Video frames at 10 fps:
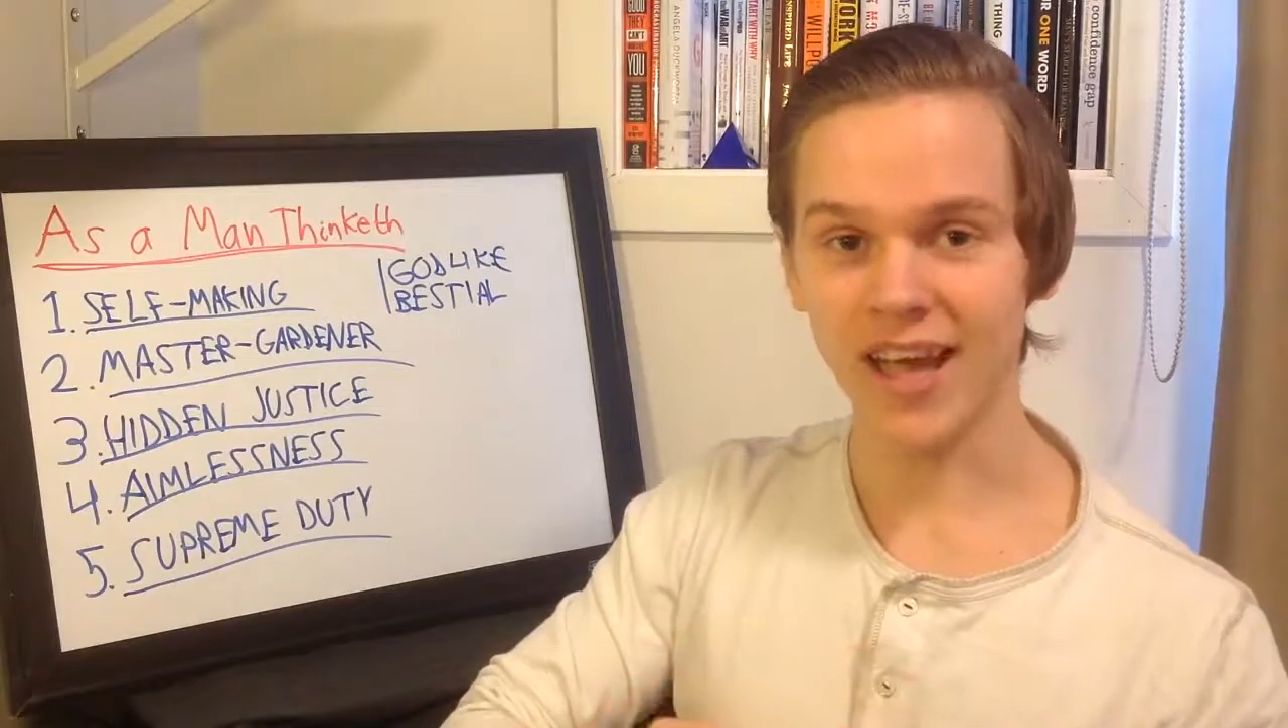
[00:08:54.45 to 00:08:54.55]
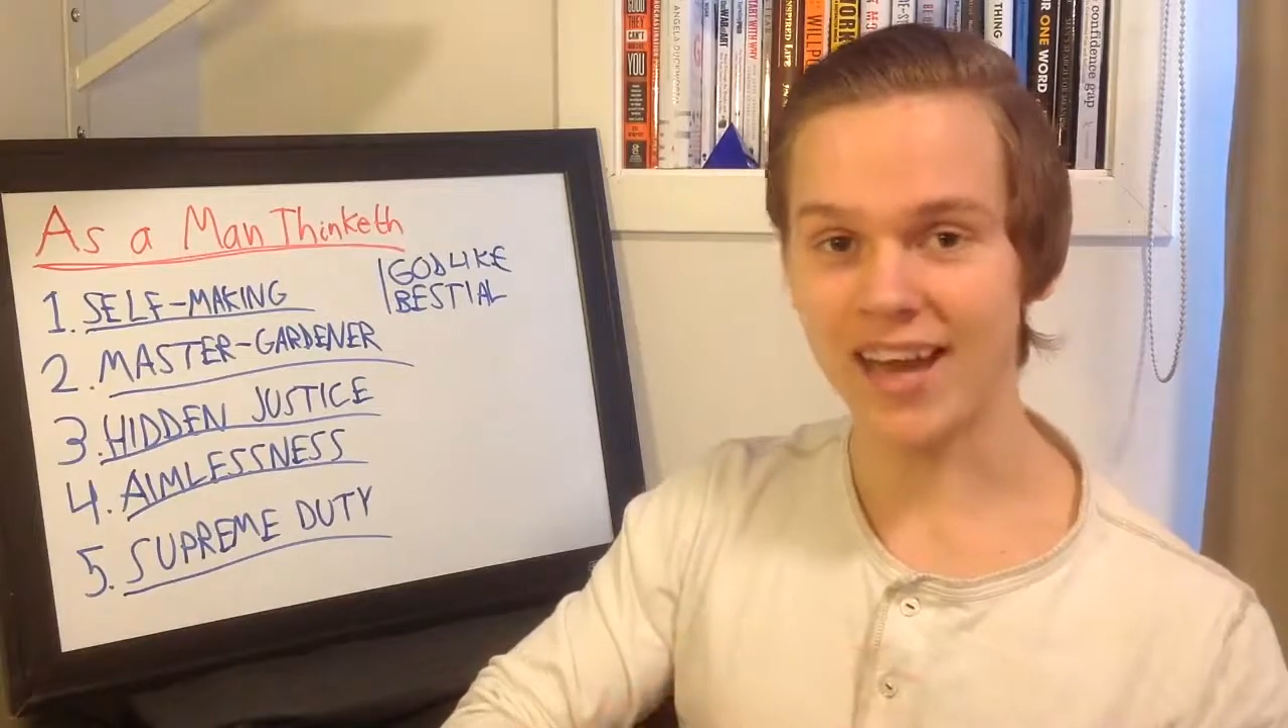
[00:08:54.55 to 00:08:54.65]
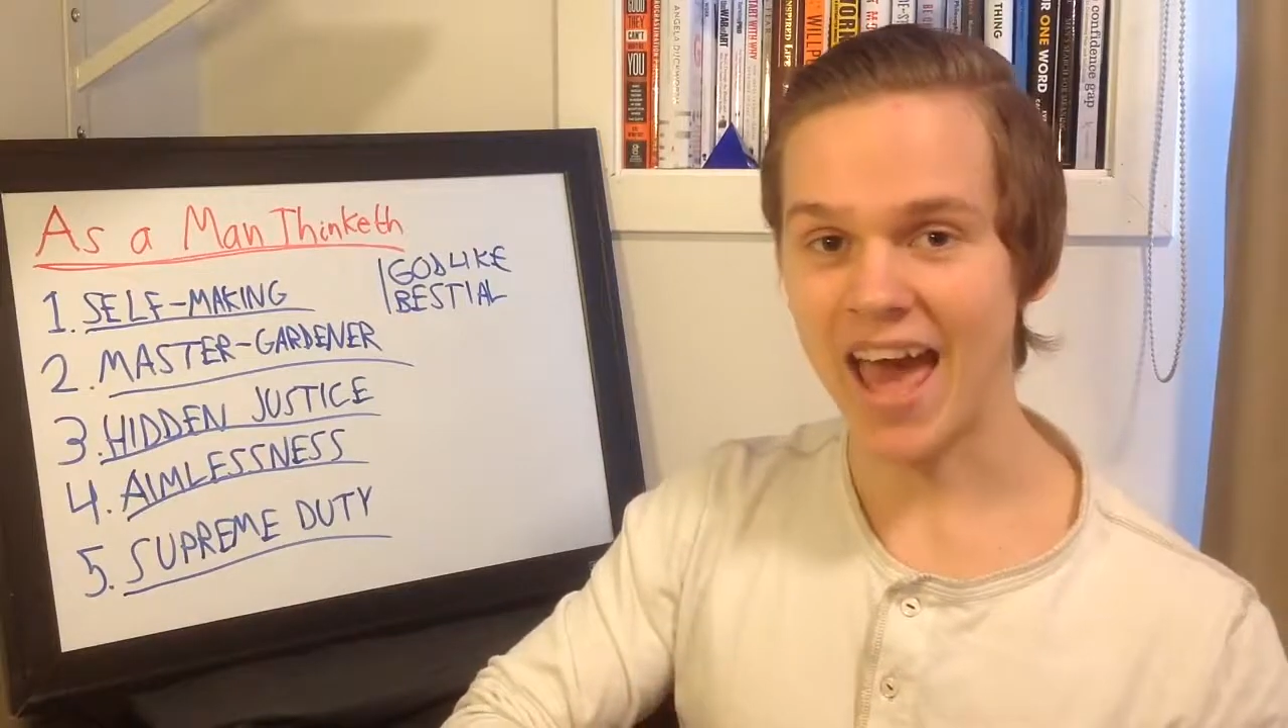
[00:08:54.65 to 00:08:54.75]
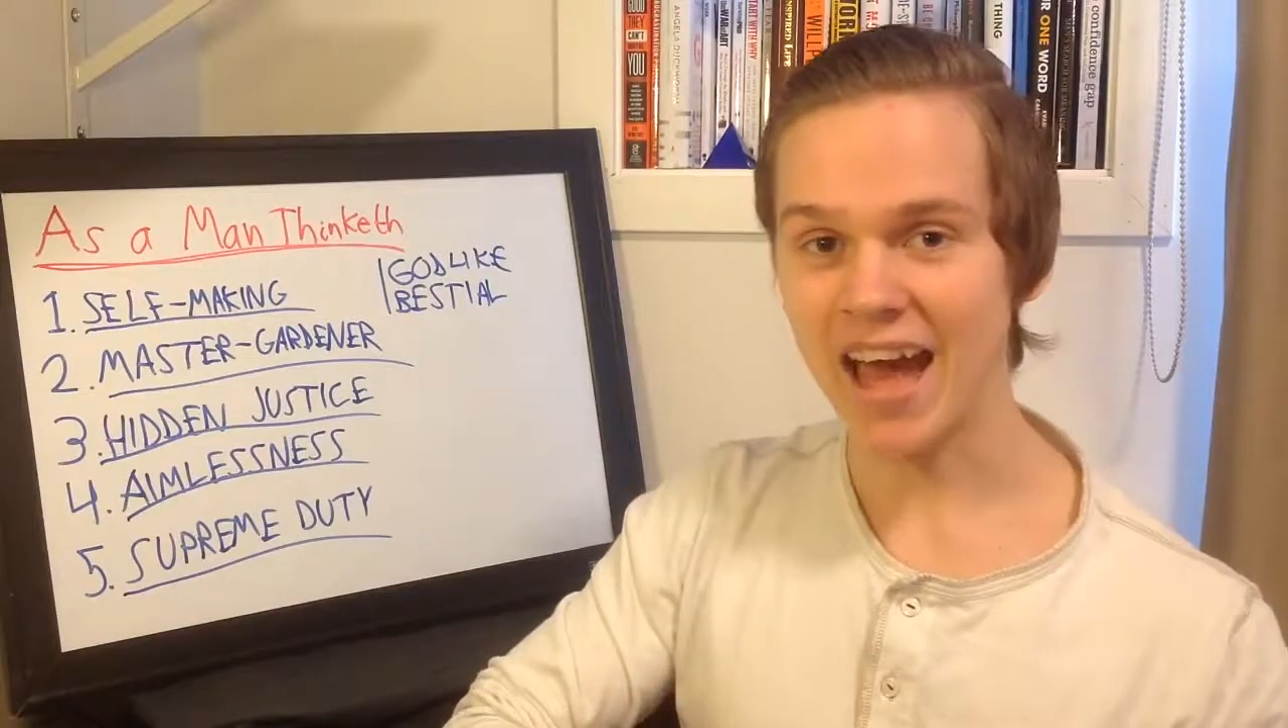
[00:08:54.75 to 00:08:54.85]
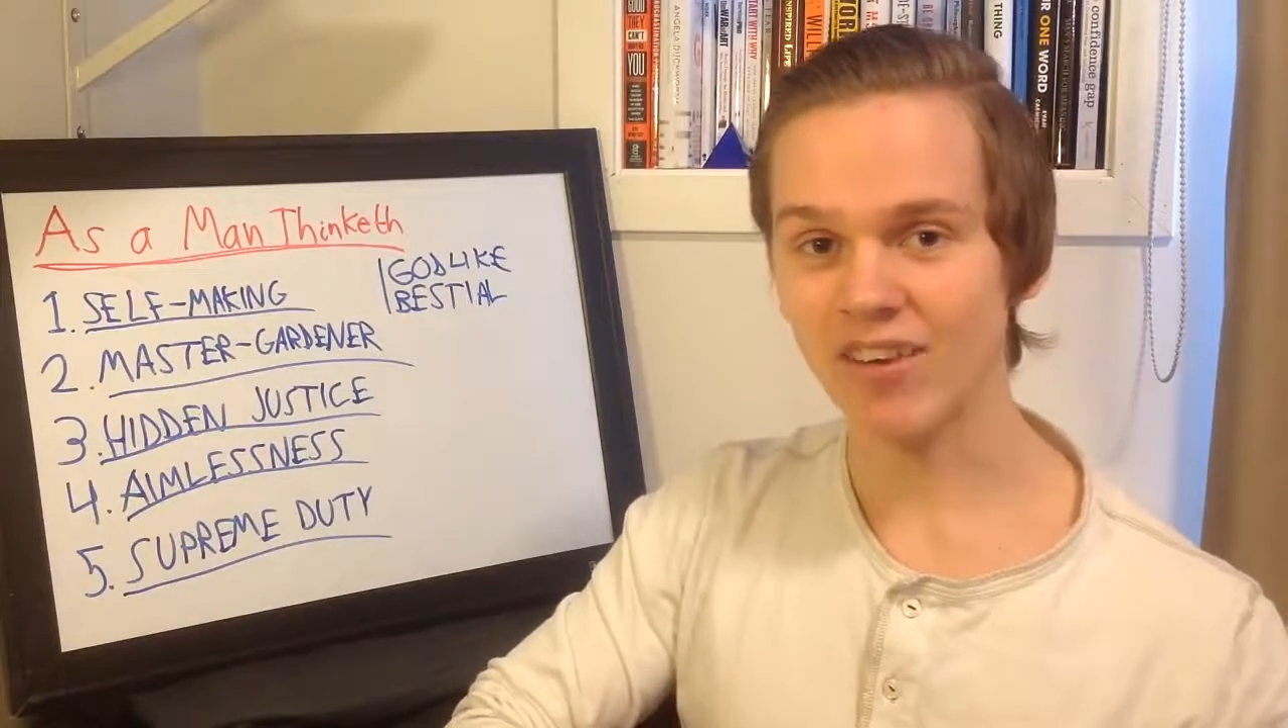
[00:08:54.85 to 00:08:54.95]
and
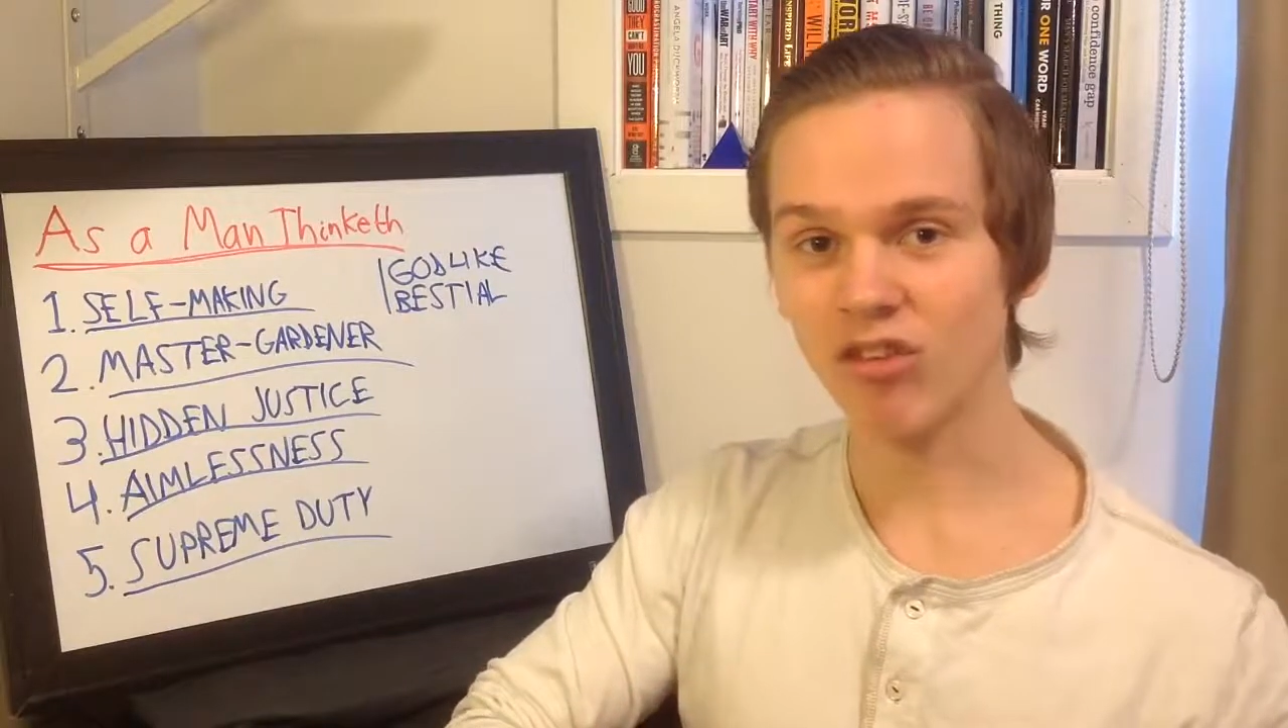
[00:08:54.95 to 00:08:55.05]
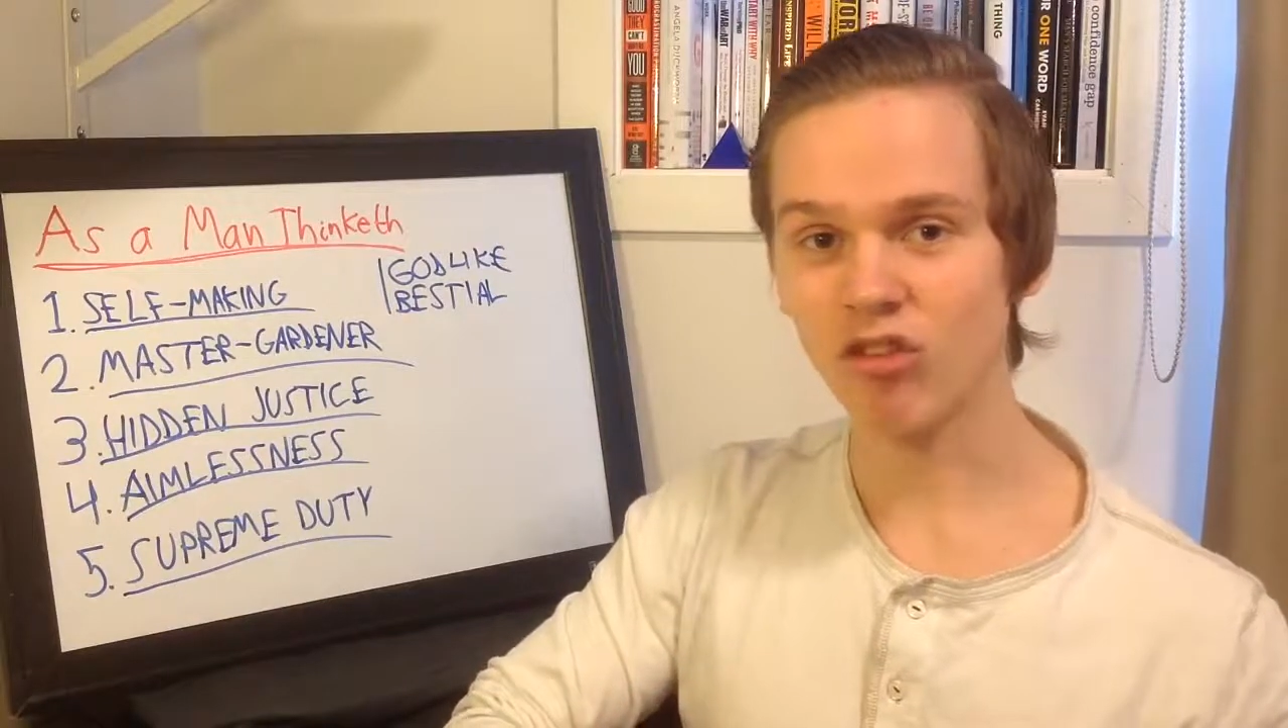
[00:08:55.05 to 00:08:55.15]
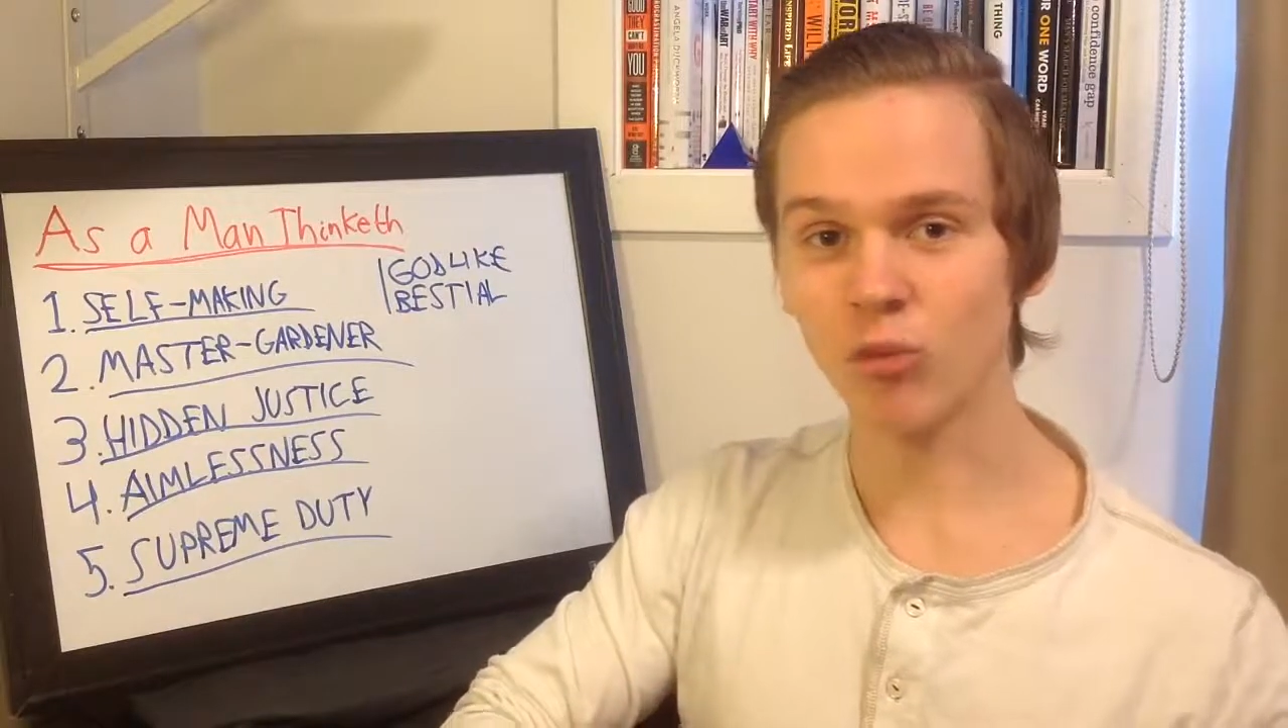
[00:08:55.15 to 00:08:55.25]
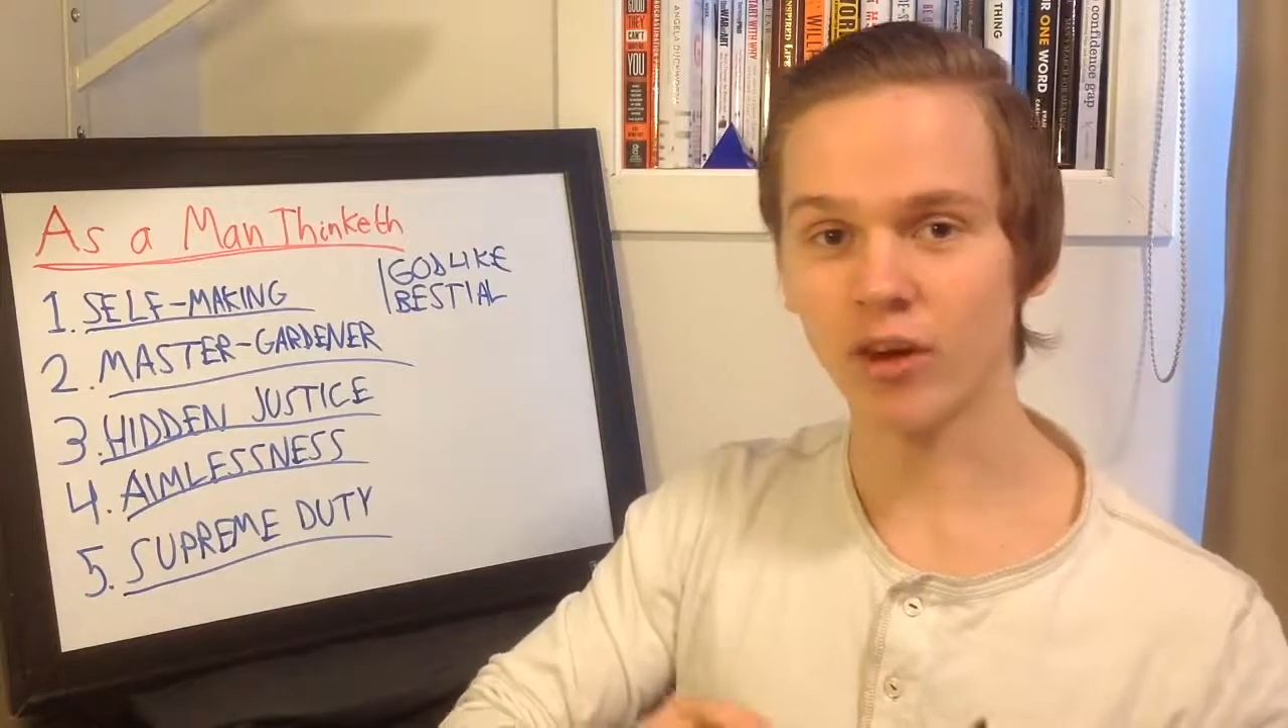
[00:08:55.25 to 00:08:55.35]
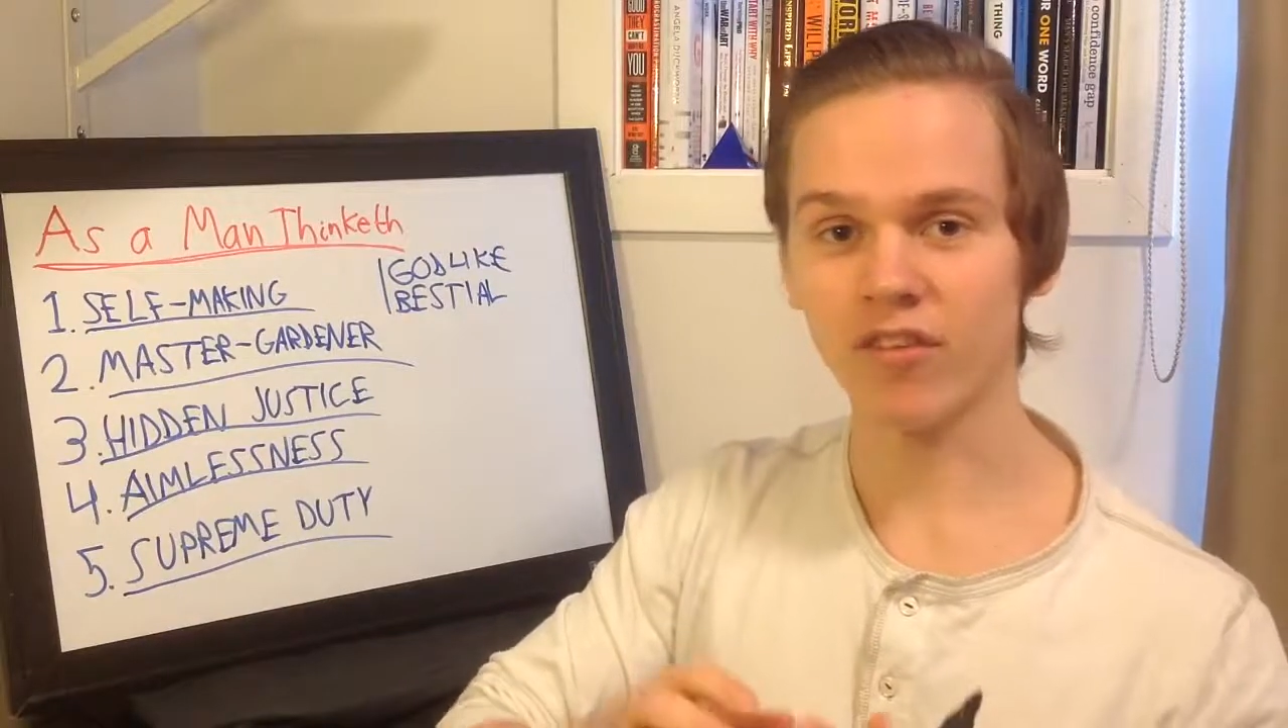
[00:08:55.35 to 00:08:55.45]
actions
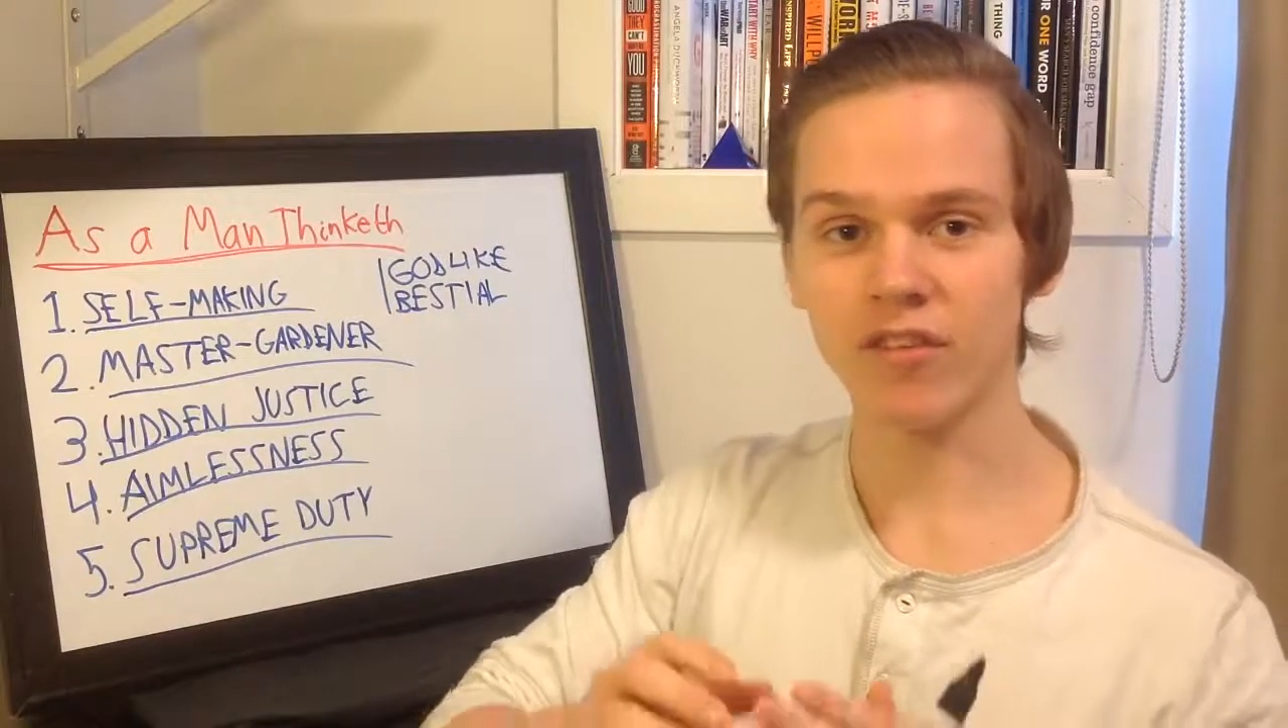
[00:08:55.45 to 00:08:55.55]
towards